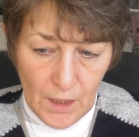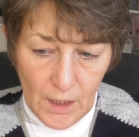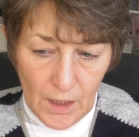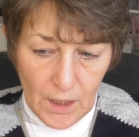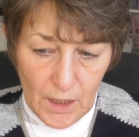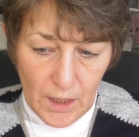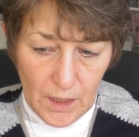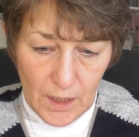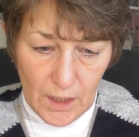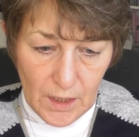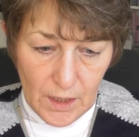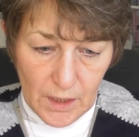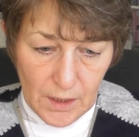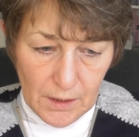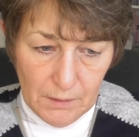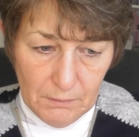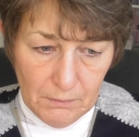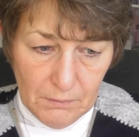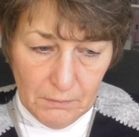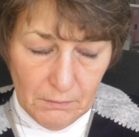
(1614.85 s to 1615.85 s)

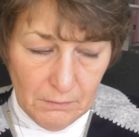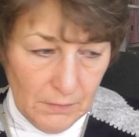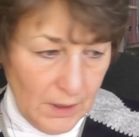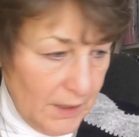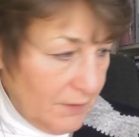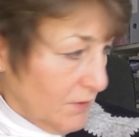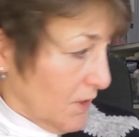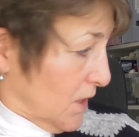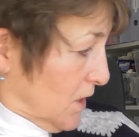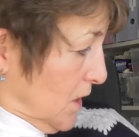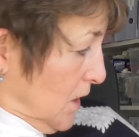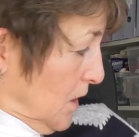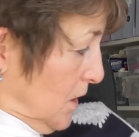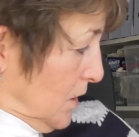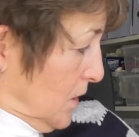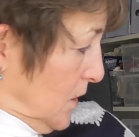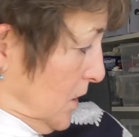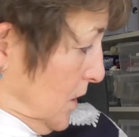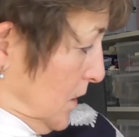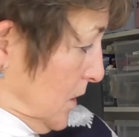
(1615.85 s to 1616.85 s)
I've
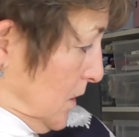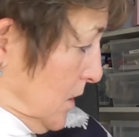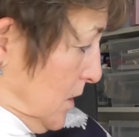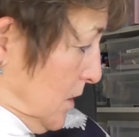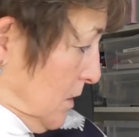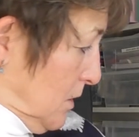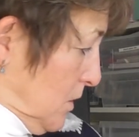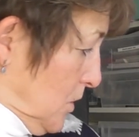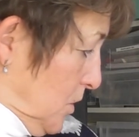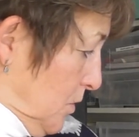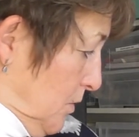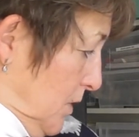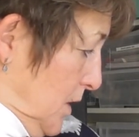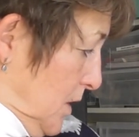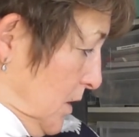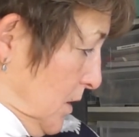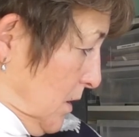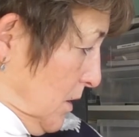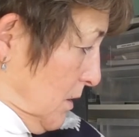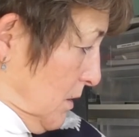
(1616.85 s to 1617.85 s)
started
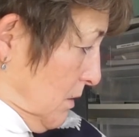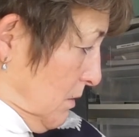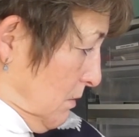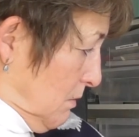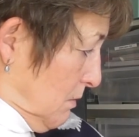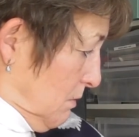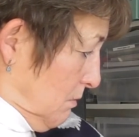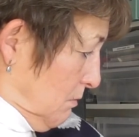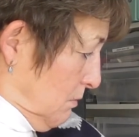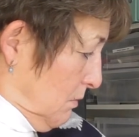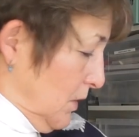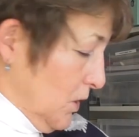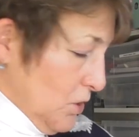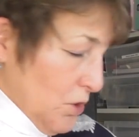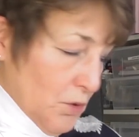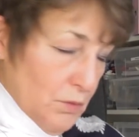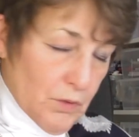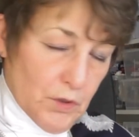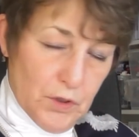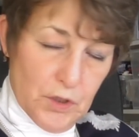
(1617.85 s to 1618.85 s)
doing
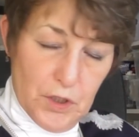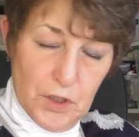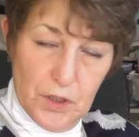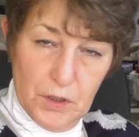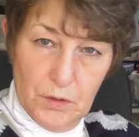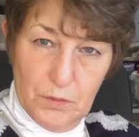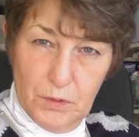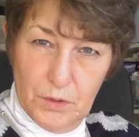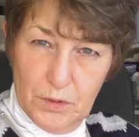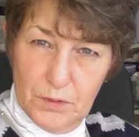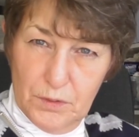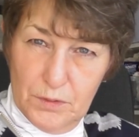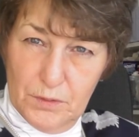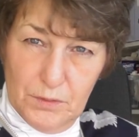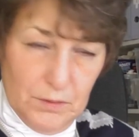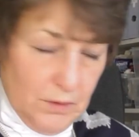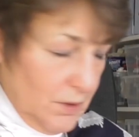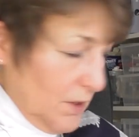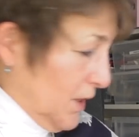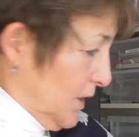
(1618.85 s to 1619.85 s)
module 2.
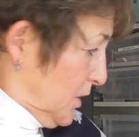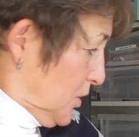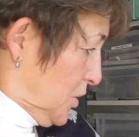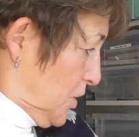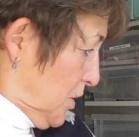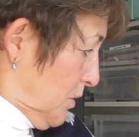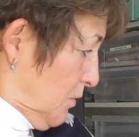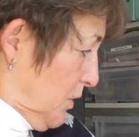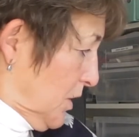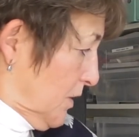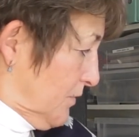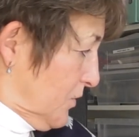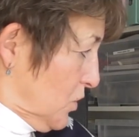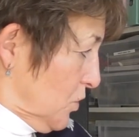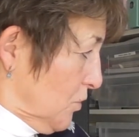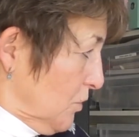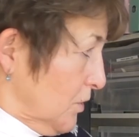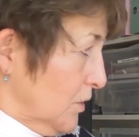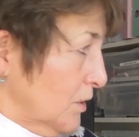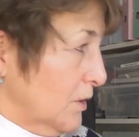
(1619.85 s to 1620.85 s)
I'll show you what I've
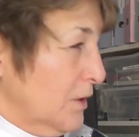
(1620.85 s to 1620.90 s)
done.